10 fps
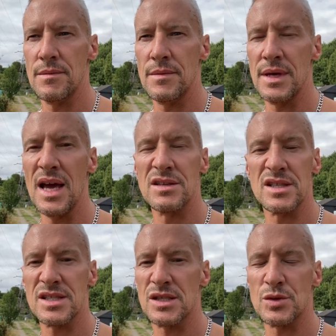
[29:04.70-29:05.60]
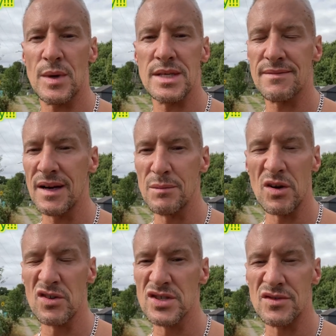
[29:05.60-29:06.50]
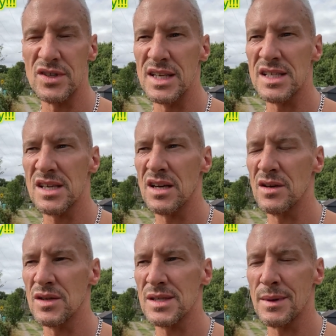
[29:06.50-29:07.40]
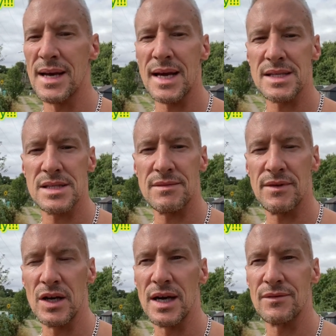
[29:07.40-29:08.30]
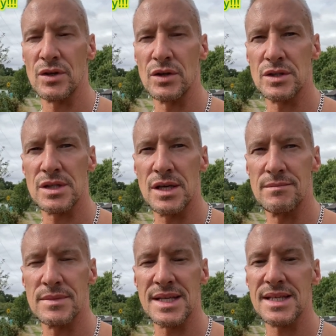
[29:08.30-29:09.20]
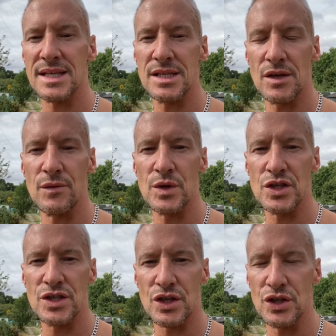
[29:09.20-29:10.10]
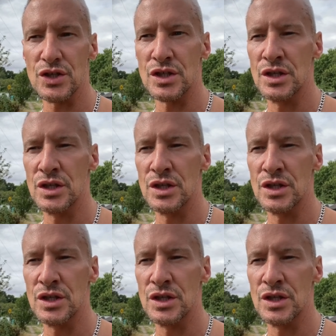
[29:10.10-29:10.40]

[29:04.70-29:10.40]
yeah, just that's the way it's fell on my roster really. So until my next flight I've got 6 days off, which is good.